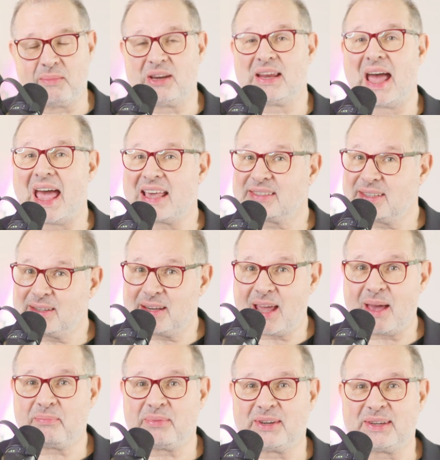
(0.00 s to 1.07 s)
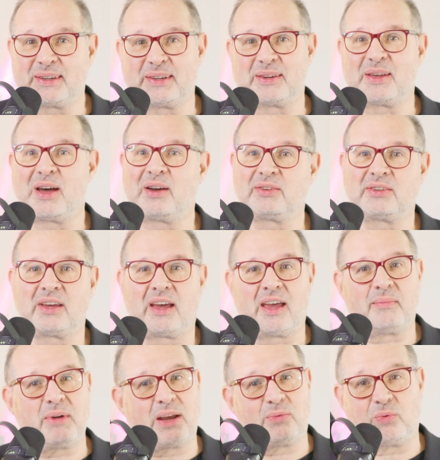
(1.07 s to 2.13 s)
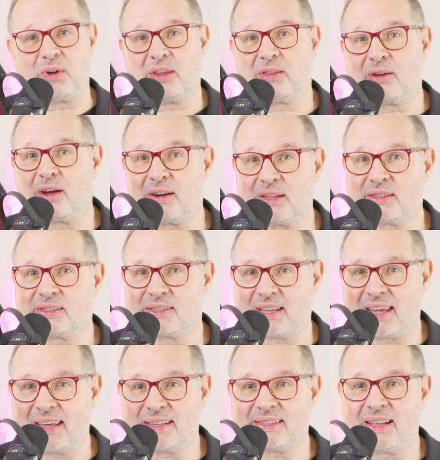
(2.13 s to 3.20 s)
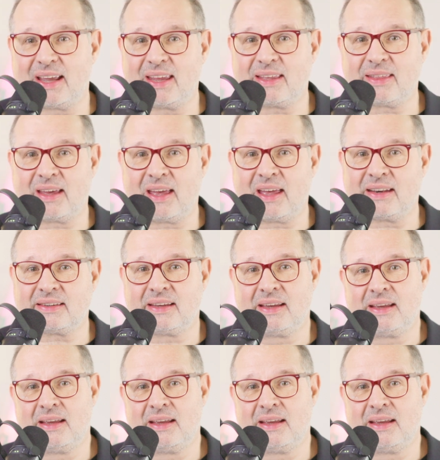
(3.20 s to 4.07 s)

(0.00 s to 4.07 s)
It hasn't happened in a long time, and we thought it stays like that.